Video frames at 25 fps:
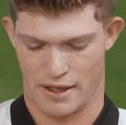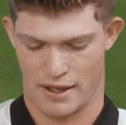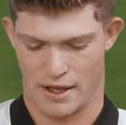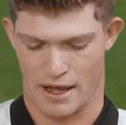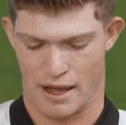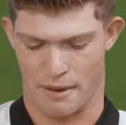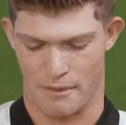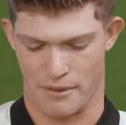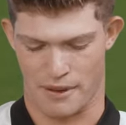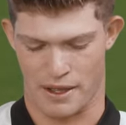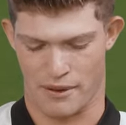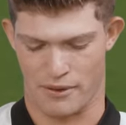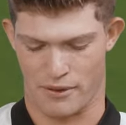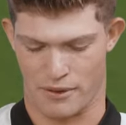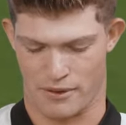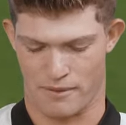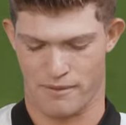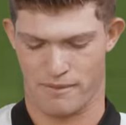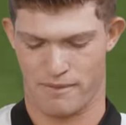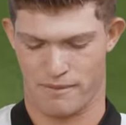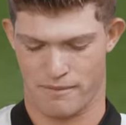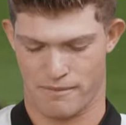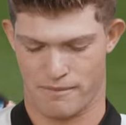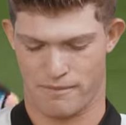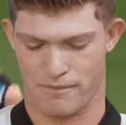up there with
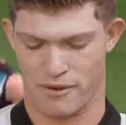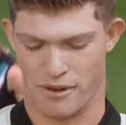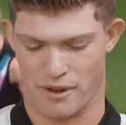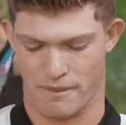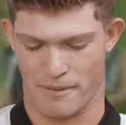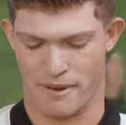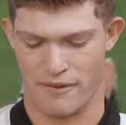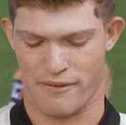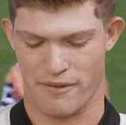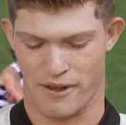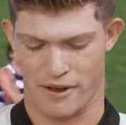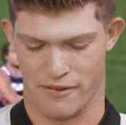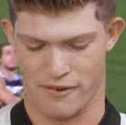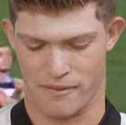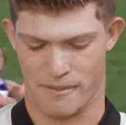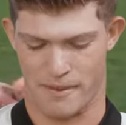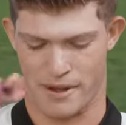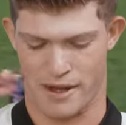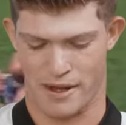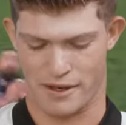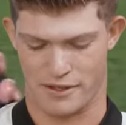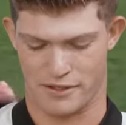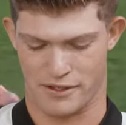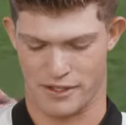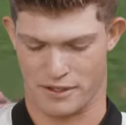probably my favourite
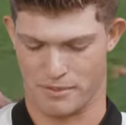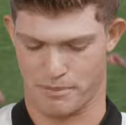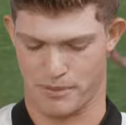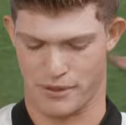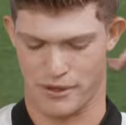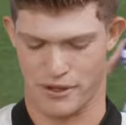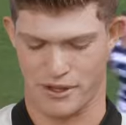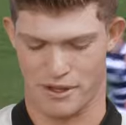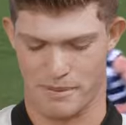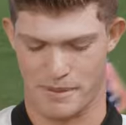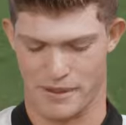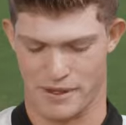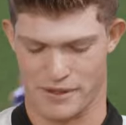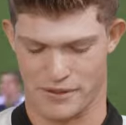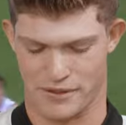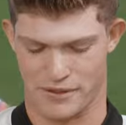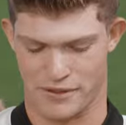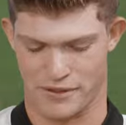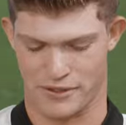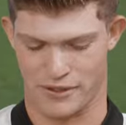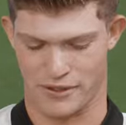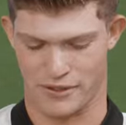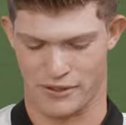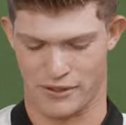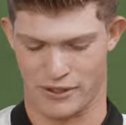mark, just purely because it
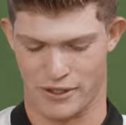was on